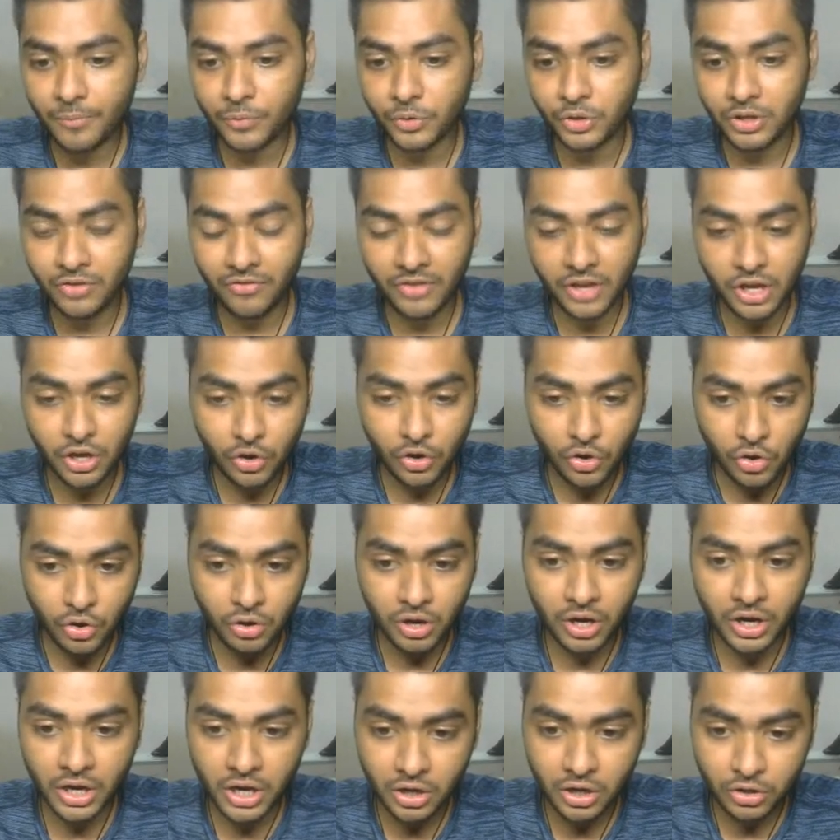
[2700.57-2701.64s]
giving a
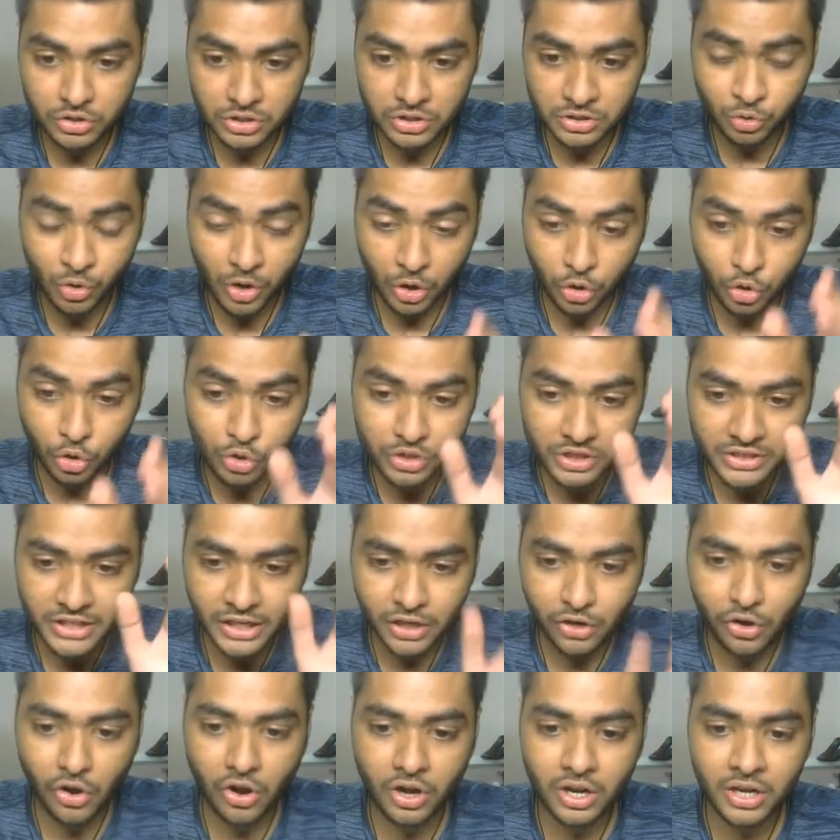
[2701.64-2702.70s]
you are closing
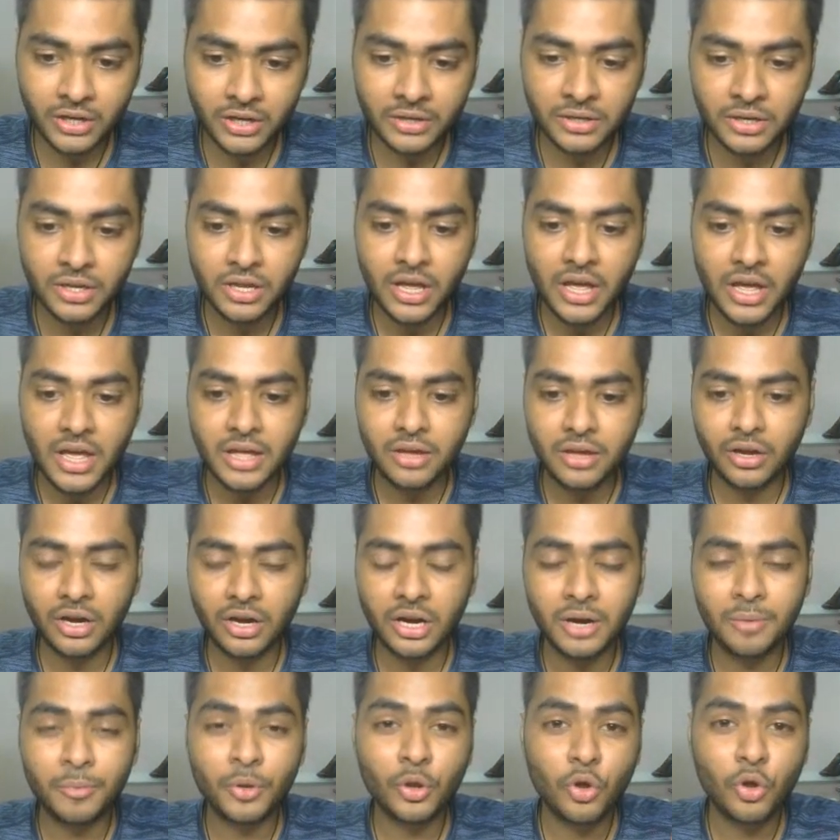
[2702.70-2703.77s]
that colon,
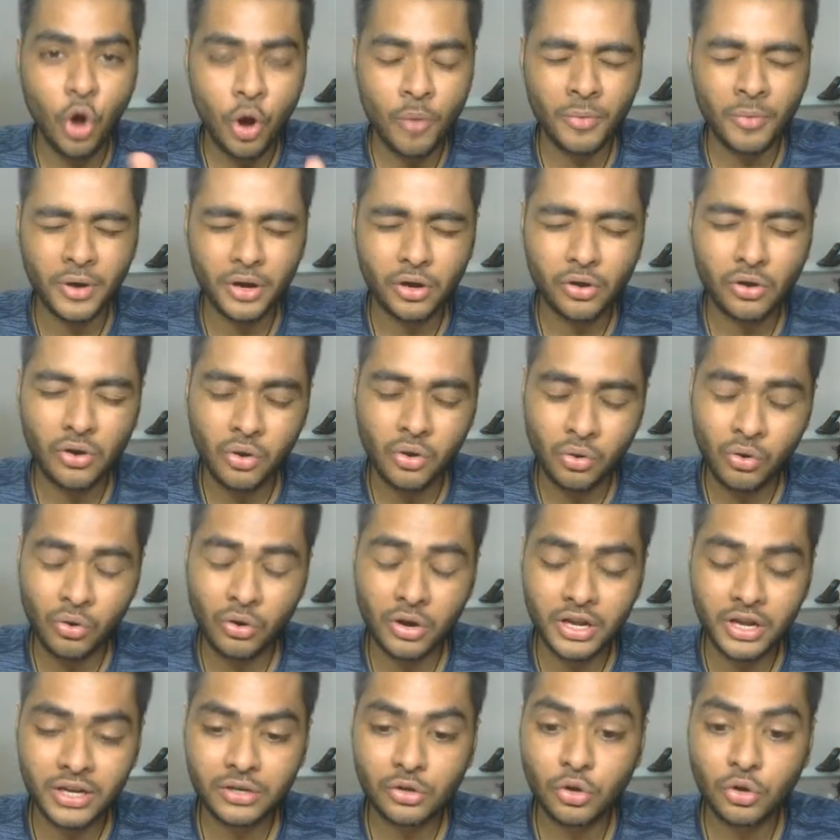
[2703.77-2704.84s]

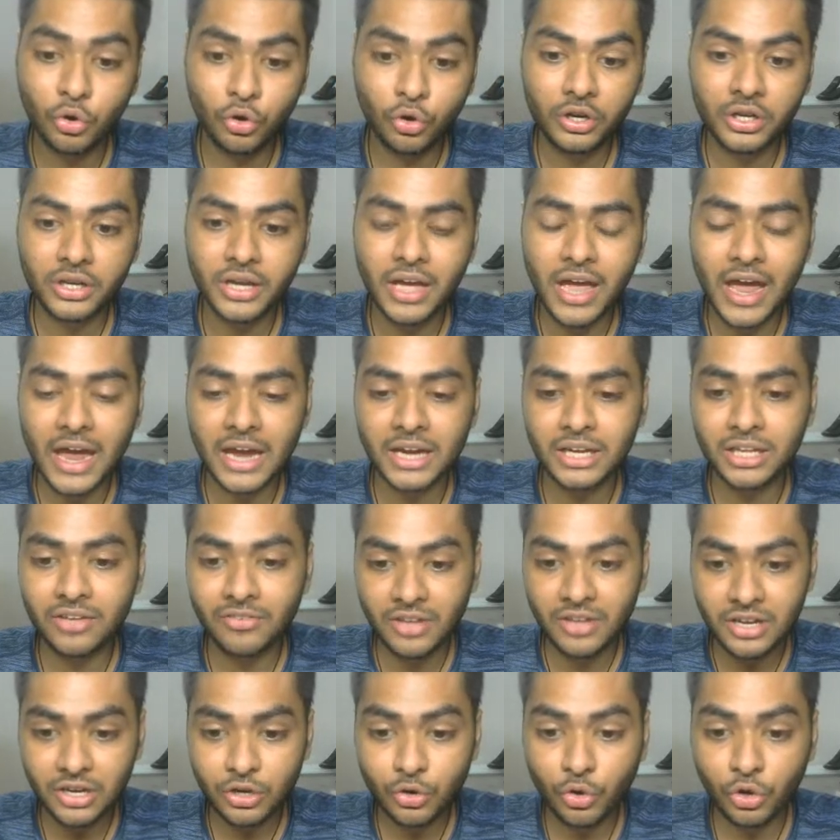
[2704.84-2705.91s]
colon quote, and
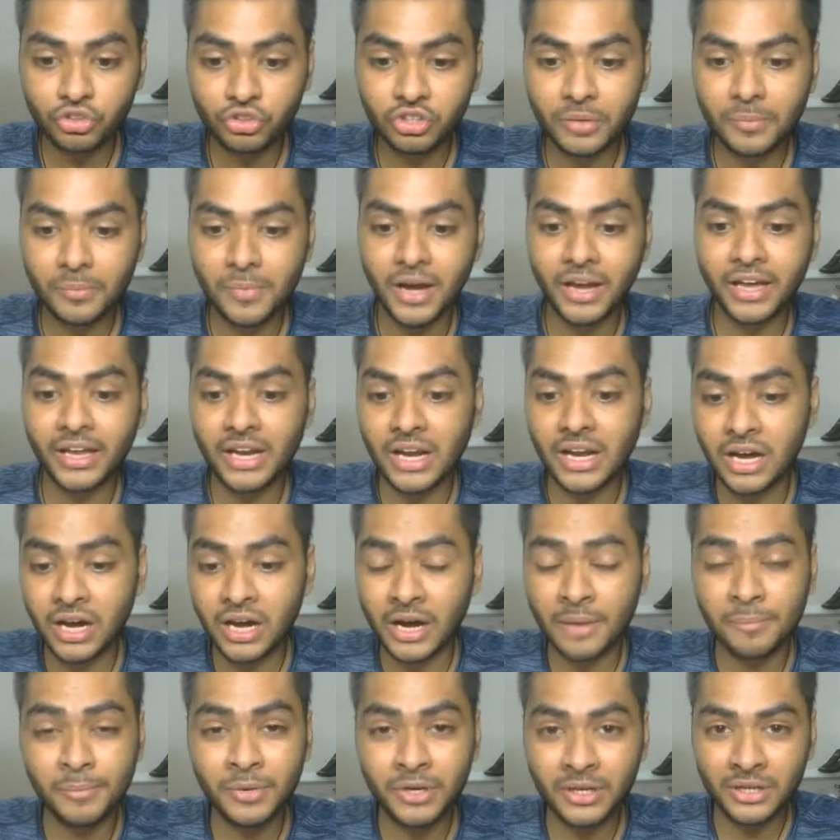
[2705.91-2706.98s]
giving a question mark, and I
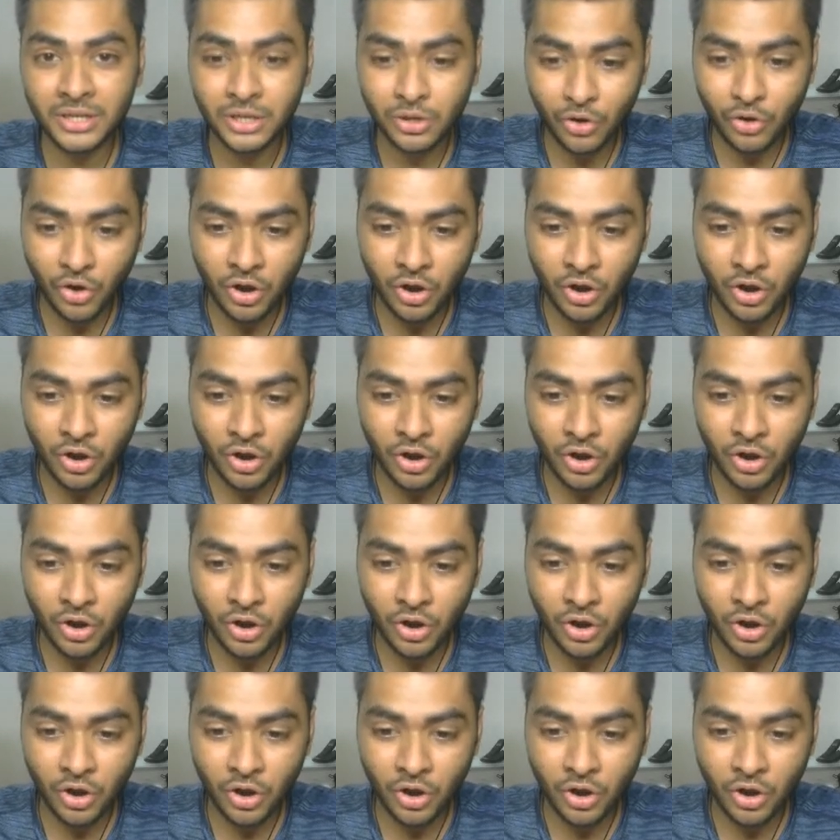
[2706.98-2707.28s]
mean the